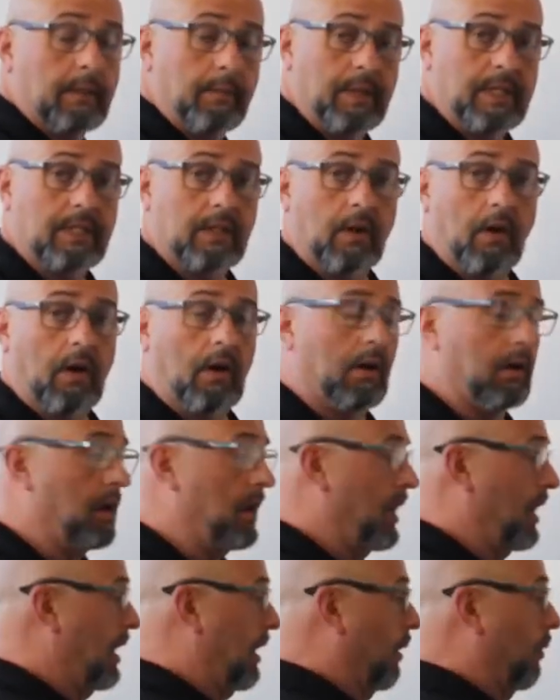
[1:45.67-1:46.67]
scar,
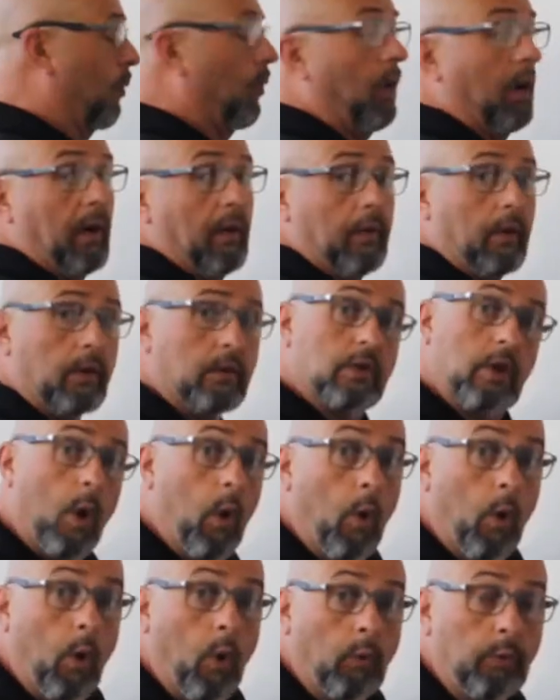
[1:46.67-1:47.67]
one of those
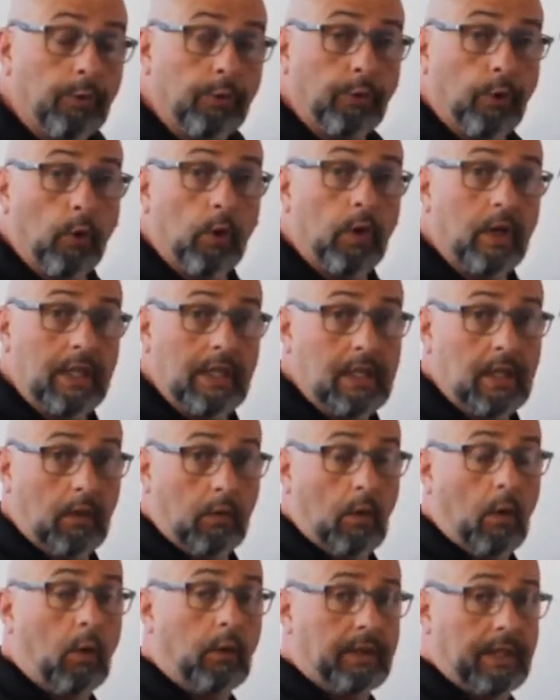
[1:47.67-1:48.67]
old
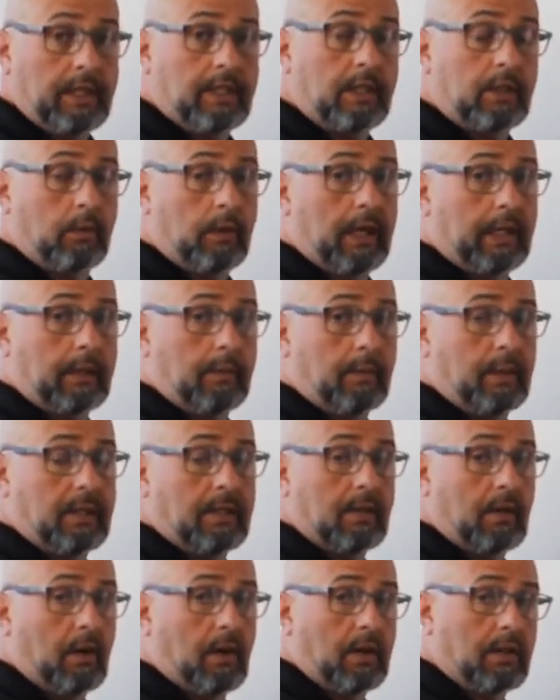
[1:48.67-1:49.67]
30-year-old hysterectomy
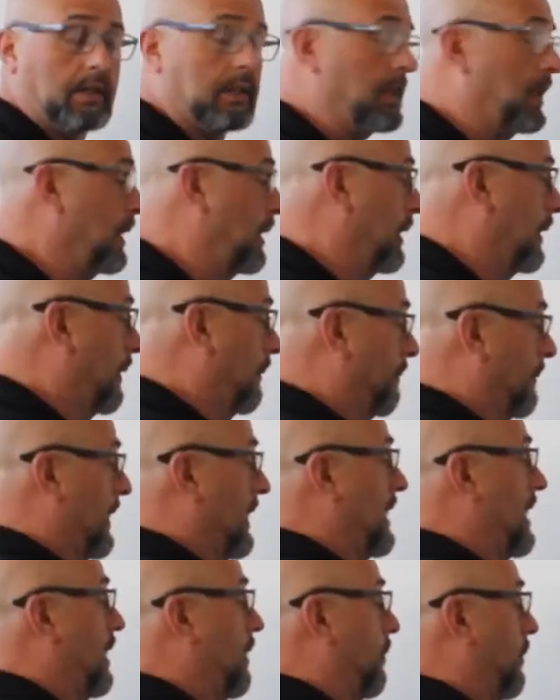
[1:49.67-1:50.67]
scars, and
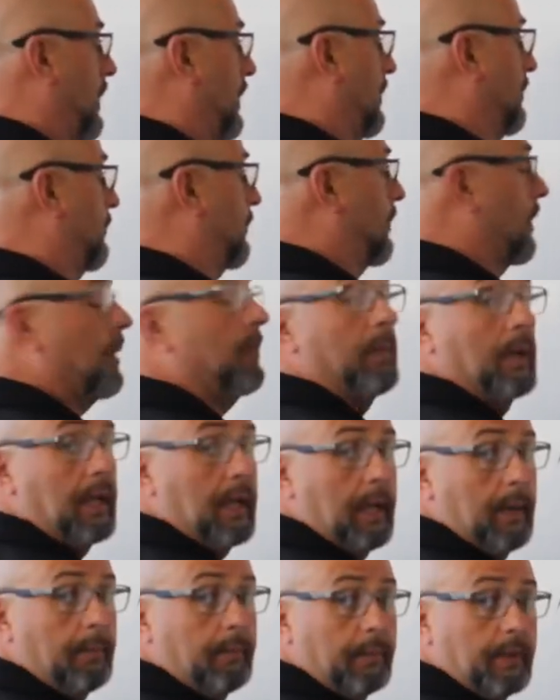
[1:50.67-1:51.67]
it went from
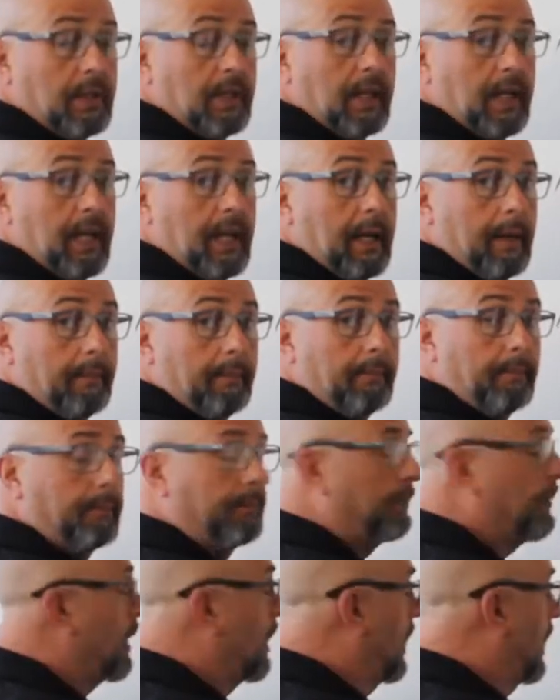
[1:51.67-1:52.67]
hip to hip.
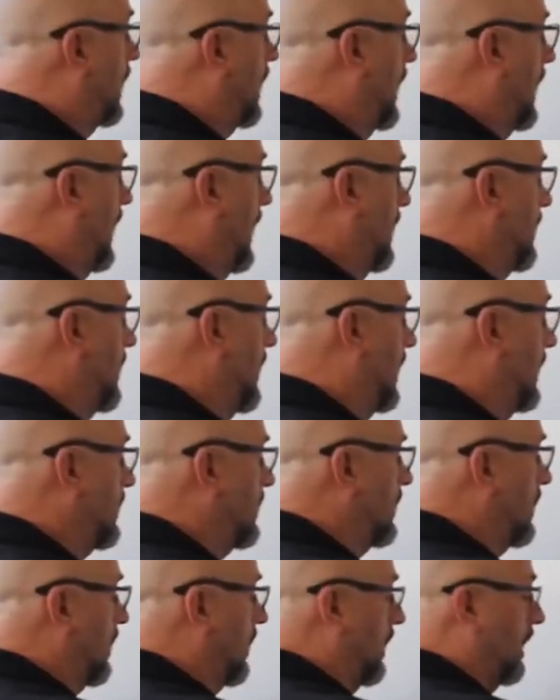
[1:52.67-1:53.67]
And then
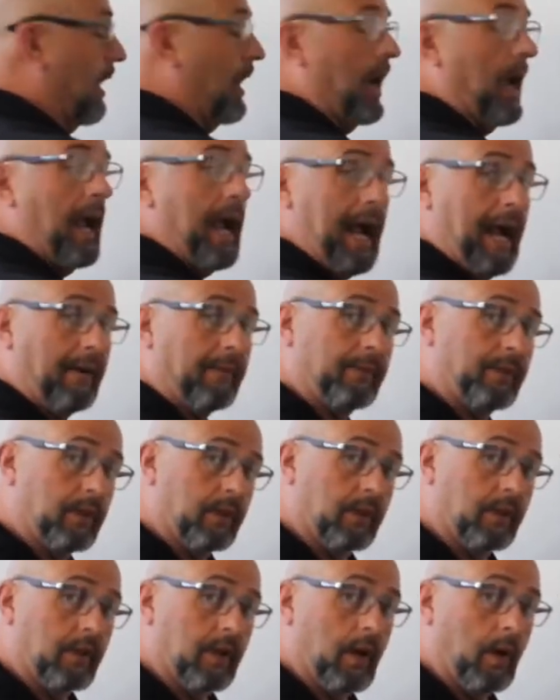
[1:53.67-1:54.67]
after
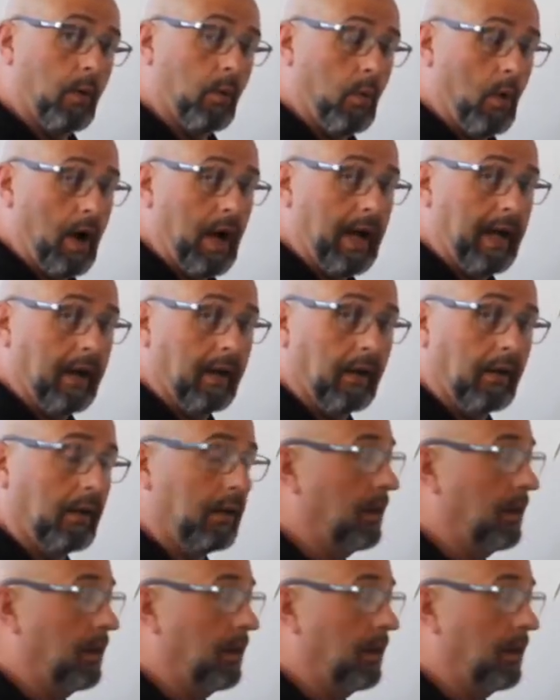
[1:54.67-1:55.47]
a while,